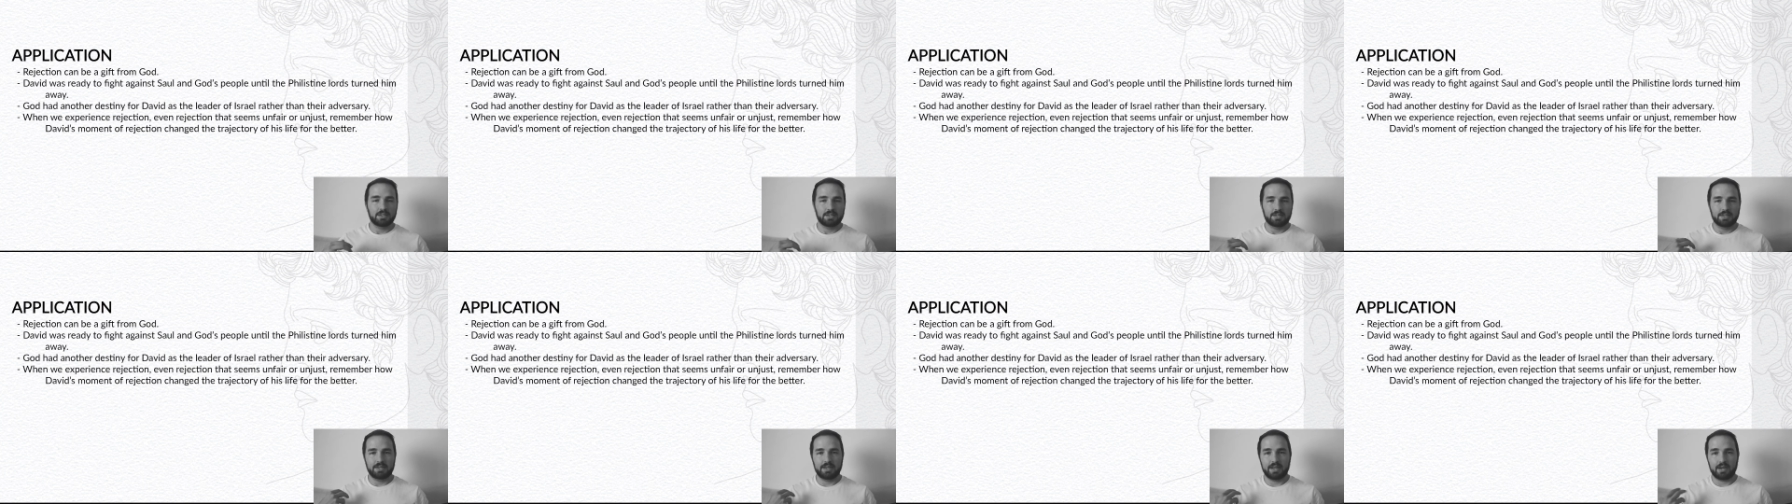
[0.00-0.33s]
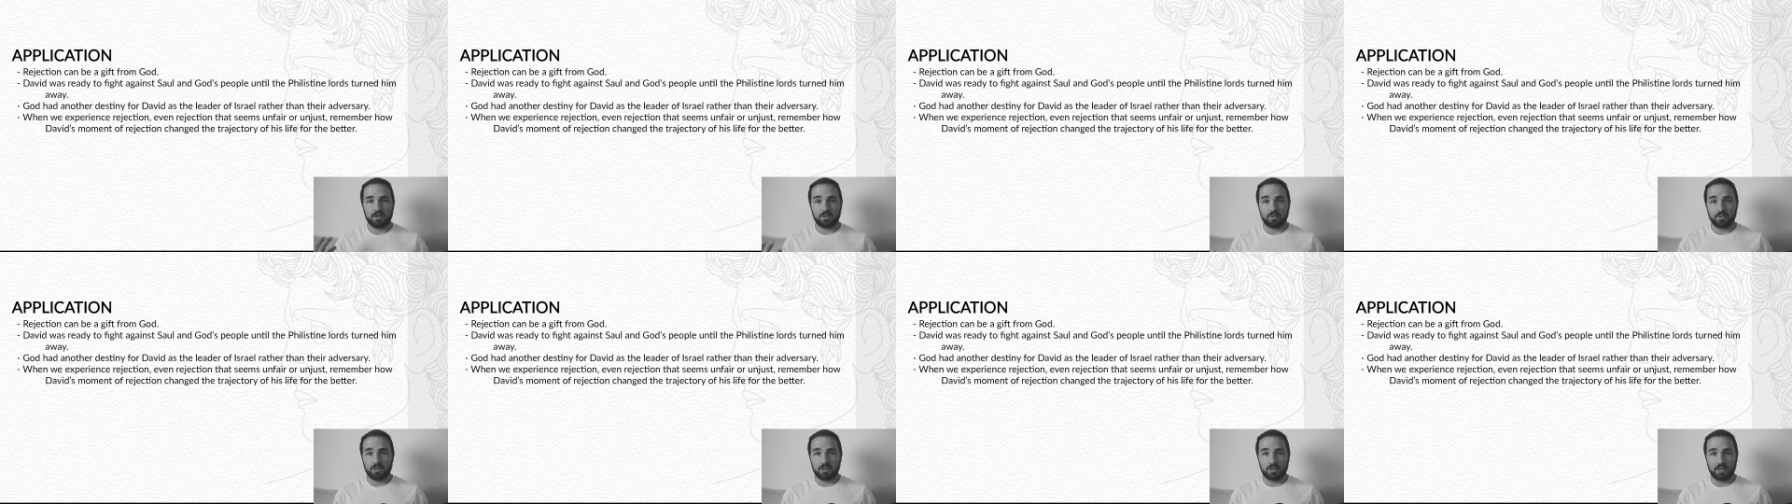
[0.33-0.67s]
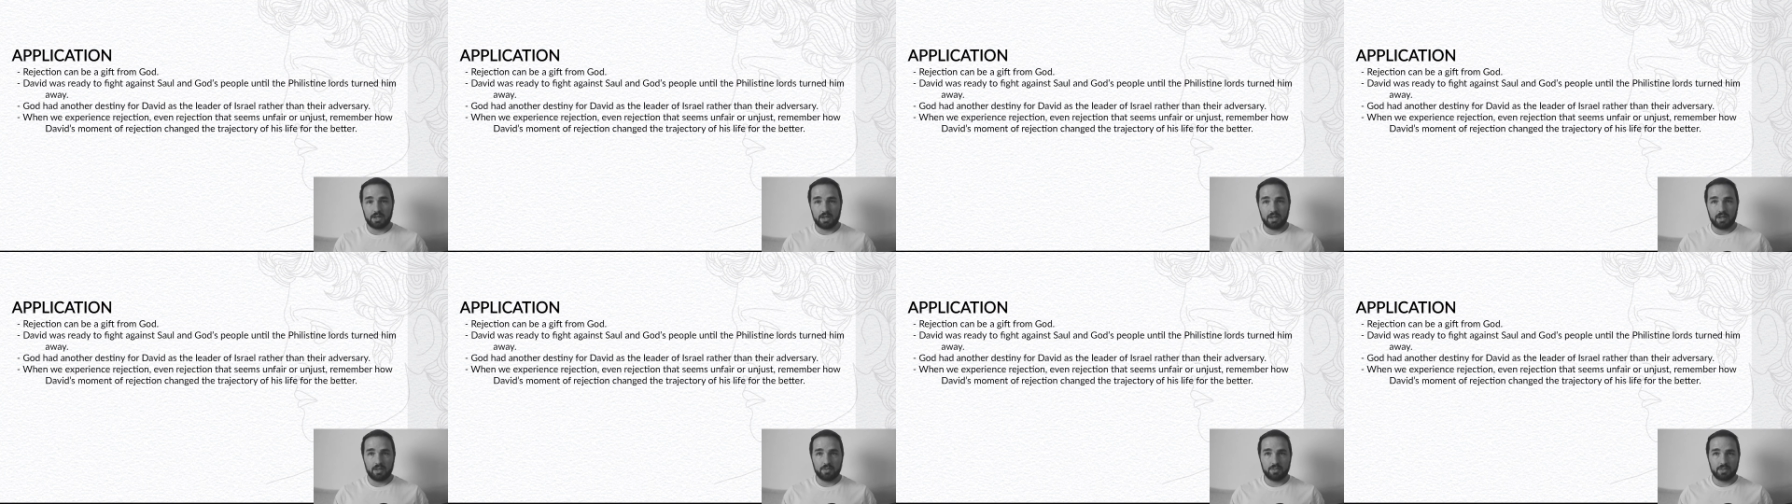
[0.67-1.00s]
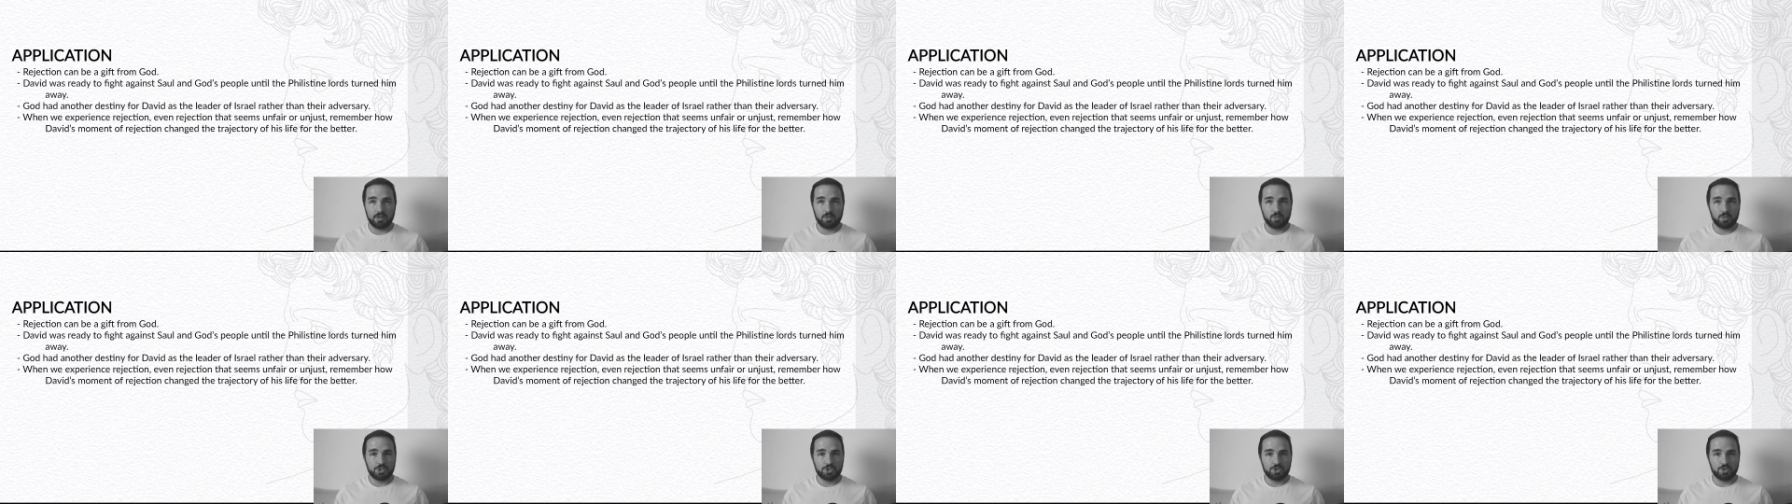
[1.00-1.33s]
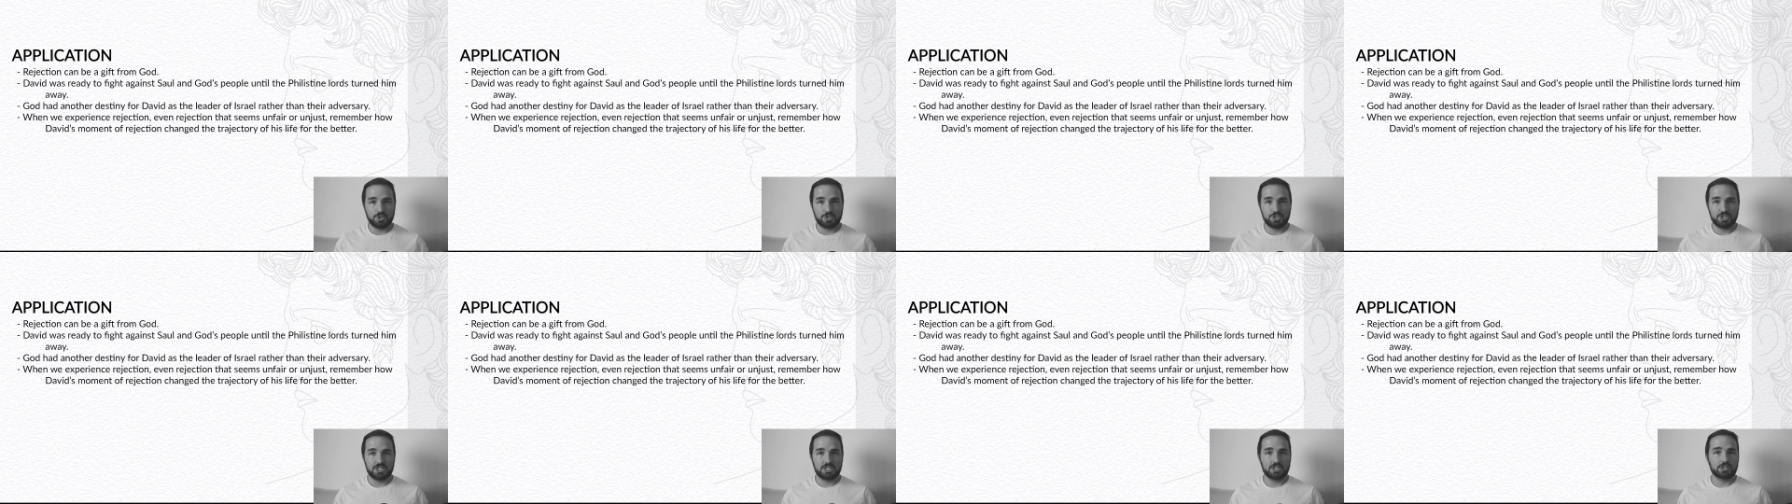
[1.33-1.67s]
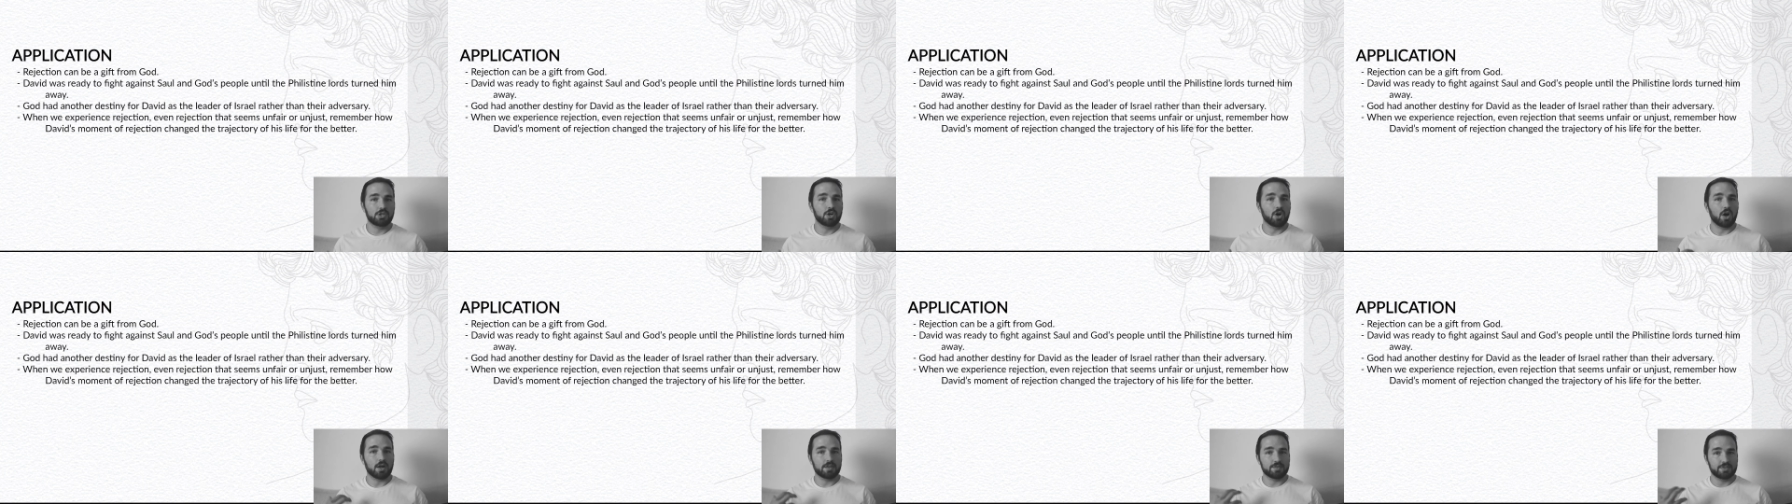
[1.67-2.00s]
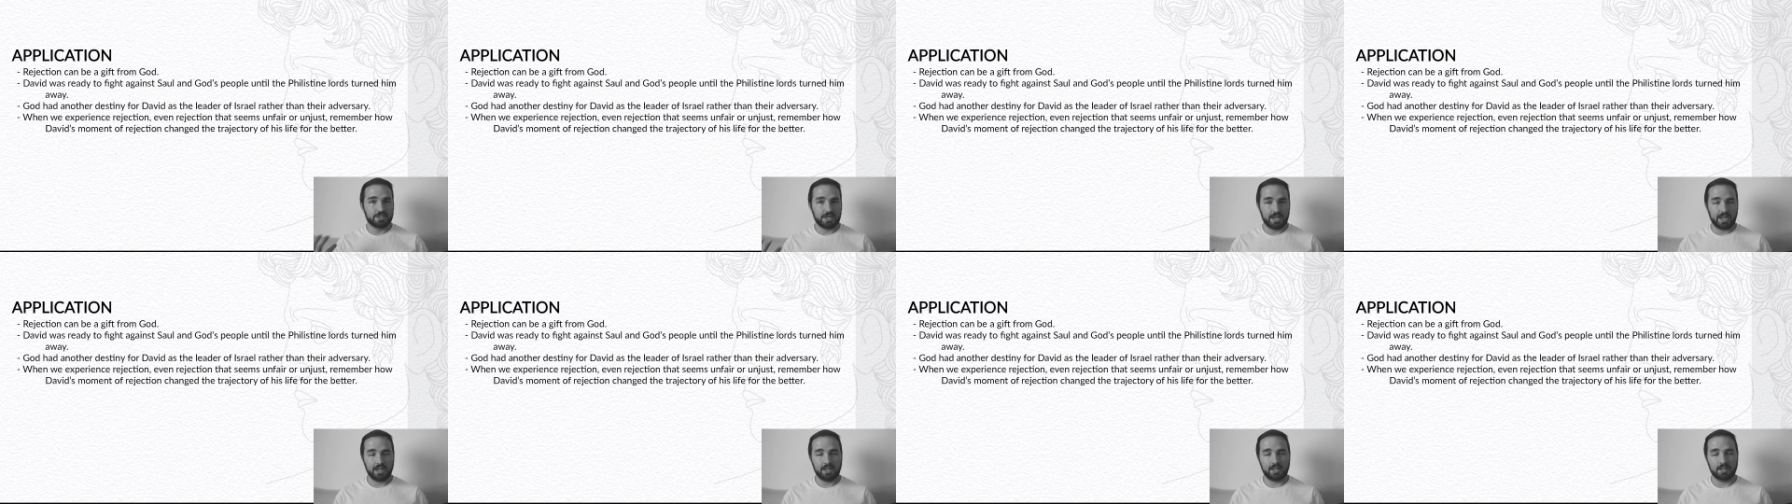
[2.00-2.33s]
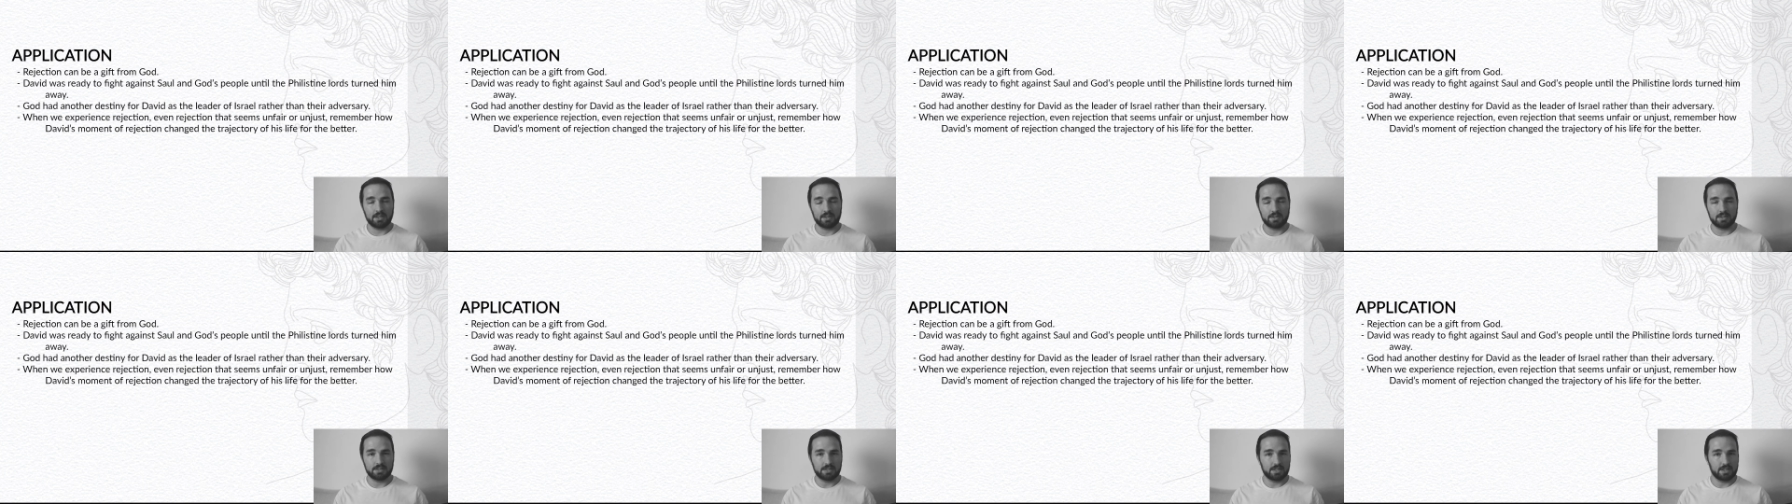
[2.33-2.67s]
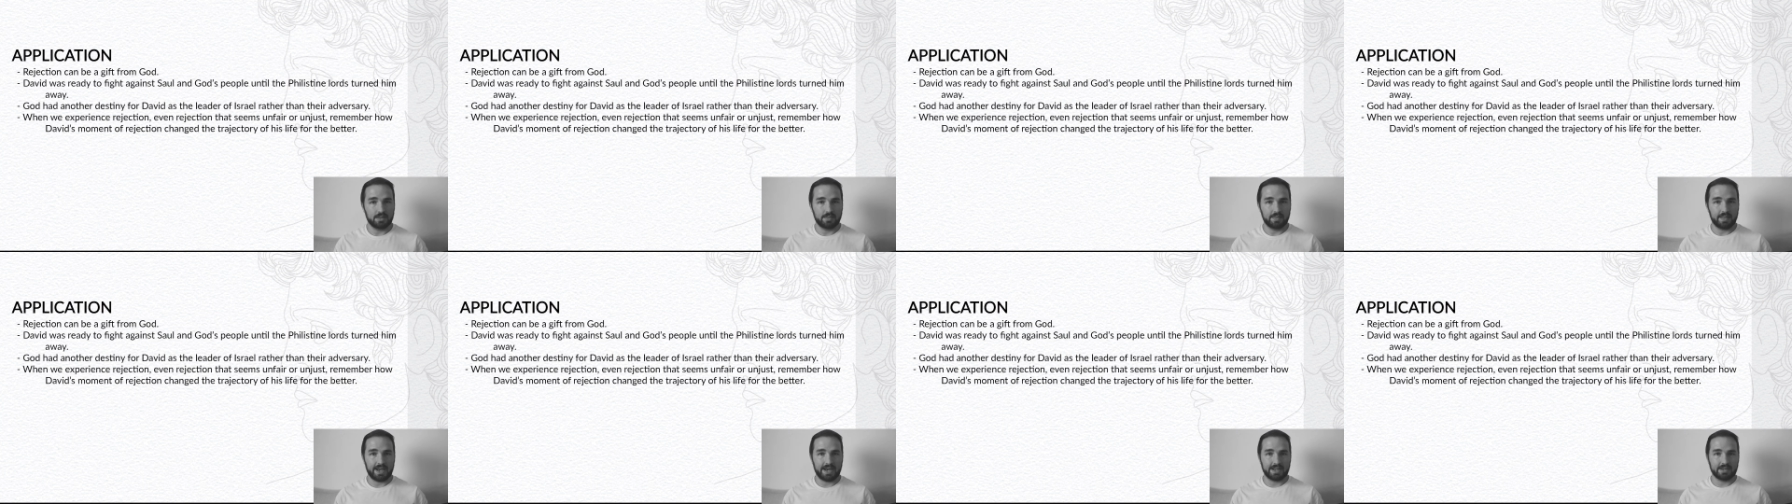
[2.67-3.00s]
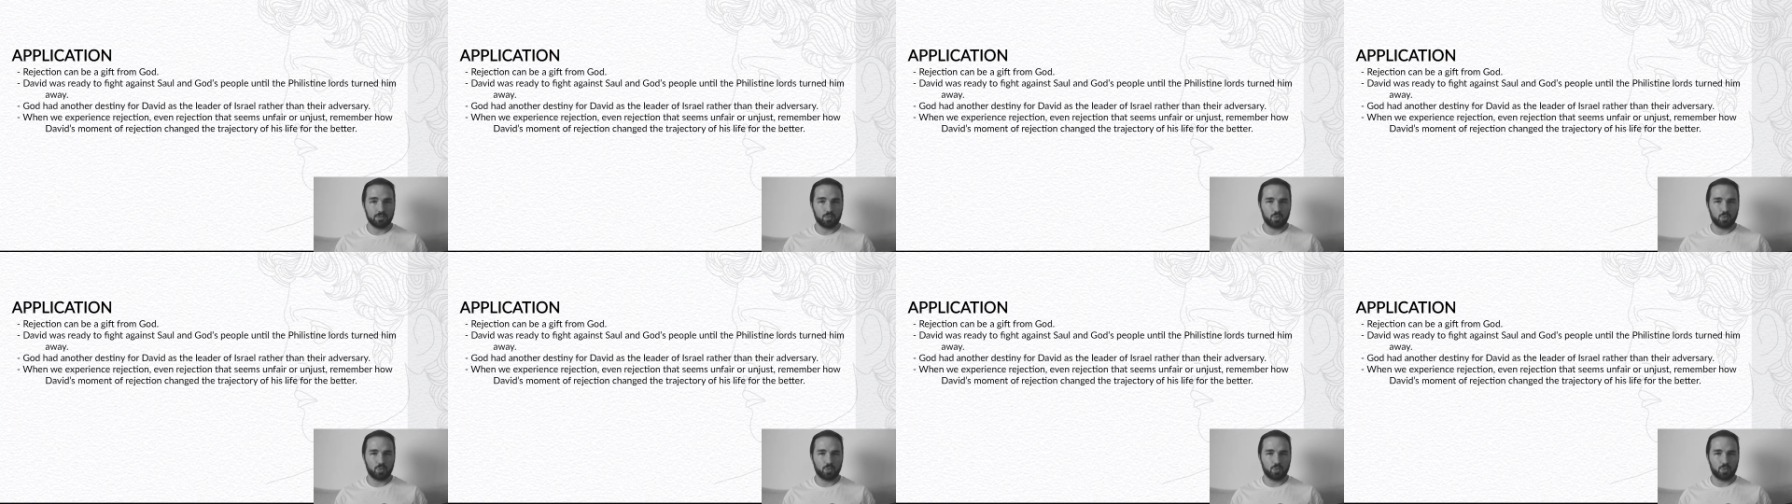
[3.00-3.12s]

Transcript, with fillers: Now, I think we should see God's hand in that.